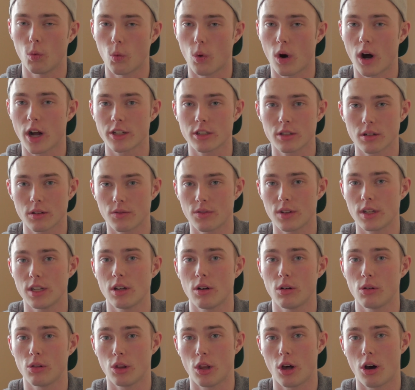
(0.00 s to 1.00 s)
watch your
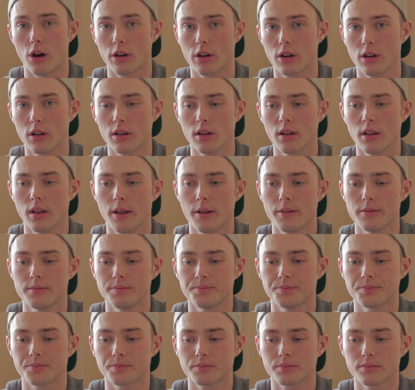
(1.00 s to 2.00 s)
video longer
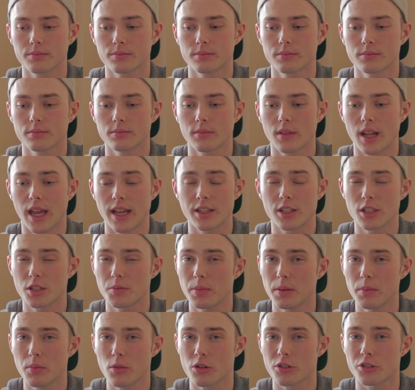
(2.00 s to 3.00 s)
and just
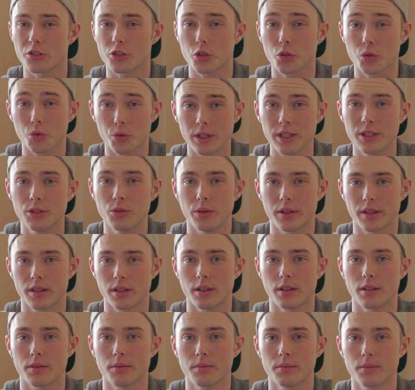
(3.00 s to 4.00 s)
be more intrigued with
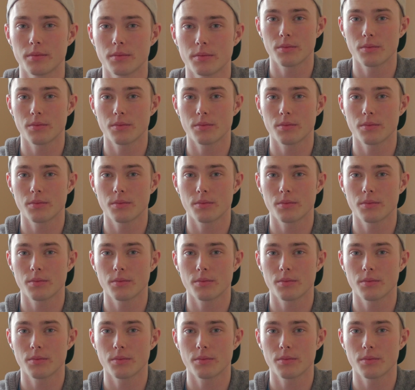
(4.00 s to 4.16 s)
it.